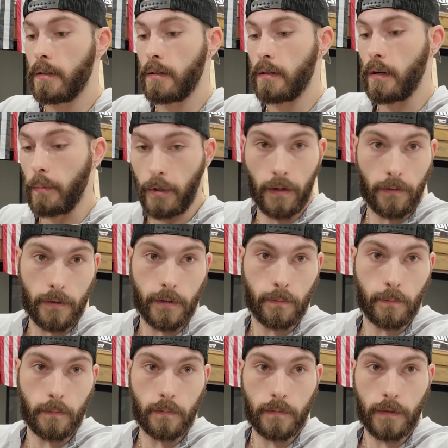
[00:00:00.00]
I'm gonna give you
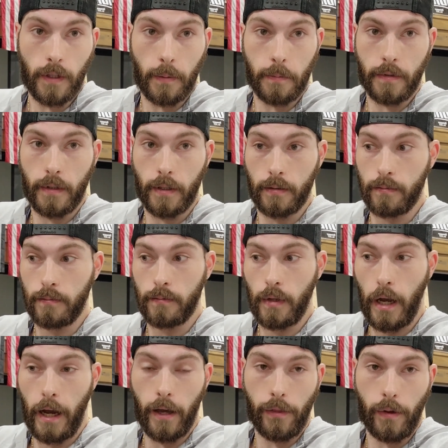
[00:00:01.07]
some tips that
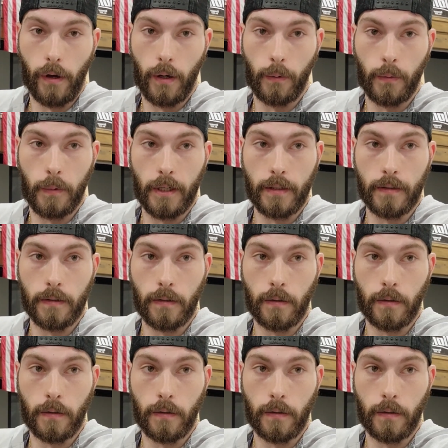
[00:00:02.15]
I thought would make this look